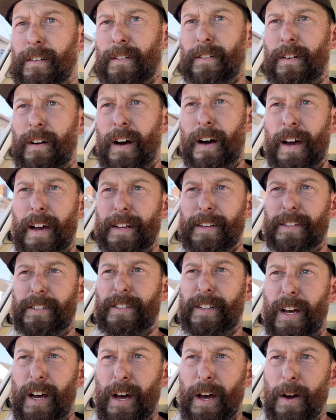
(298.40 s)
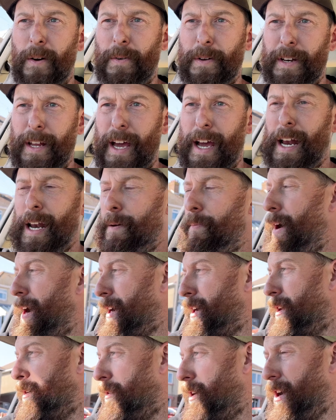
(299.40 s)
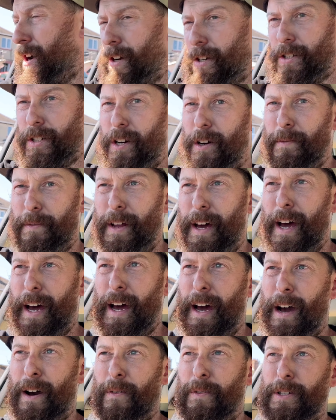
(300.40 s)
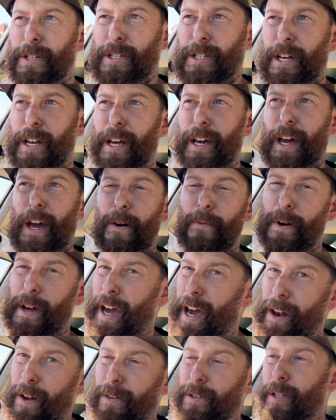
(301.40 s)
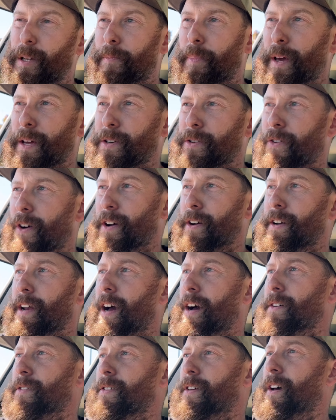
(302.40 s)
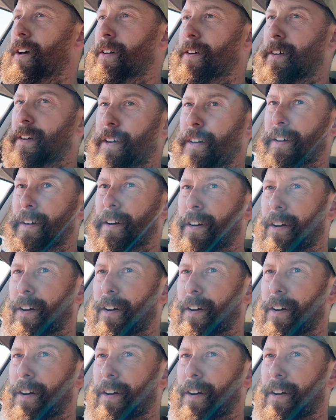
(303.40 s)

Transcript: Right, so we're nearly back at the workshop now. We're getting onto the beach road now, so we're